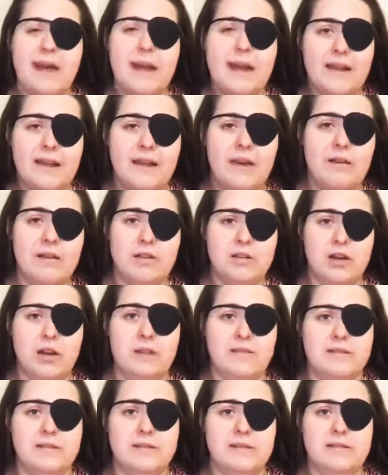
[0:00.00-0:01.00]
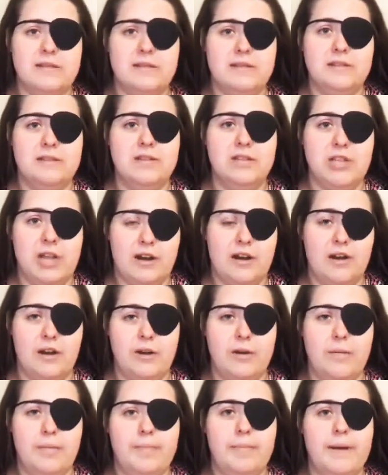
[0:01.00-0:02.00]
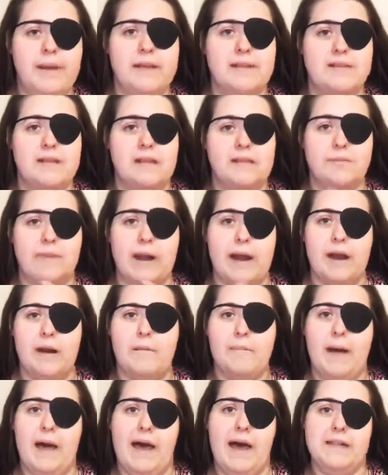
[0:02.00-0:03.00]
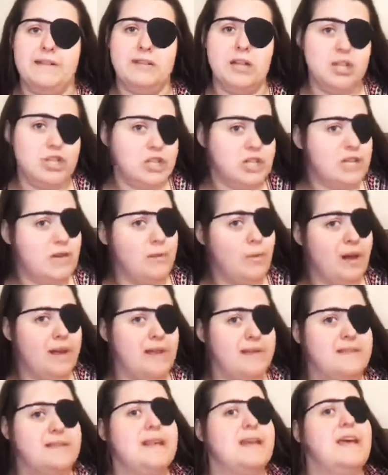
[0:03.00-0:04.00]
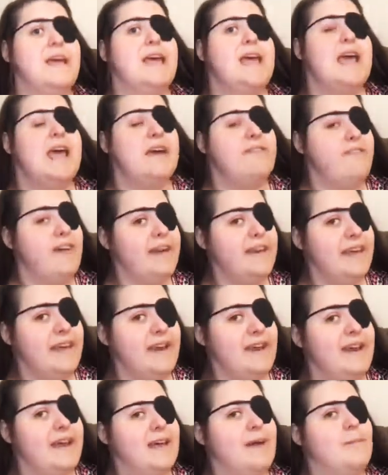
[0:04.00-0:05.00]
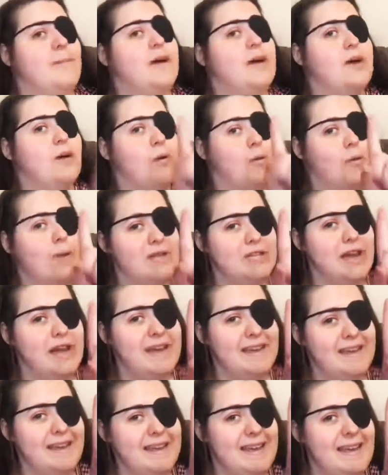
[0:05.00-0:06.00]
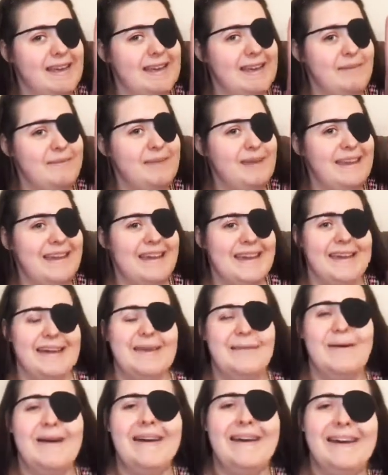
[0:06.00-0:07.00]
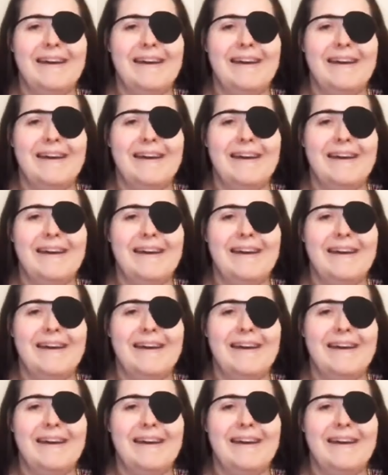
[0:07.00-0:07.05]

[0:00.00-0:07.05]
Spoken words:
to go to Charleston General, because that's where my surgeon was if I needed him, which I did end up needing him.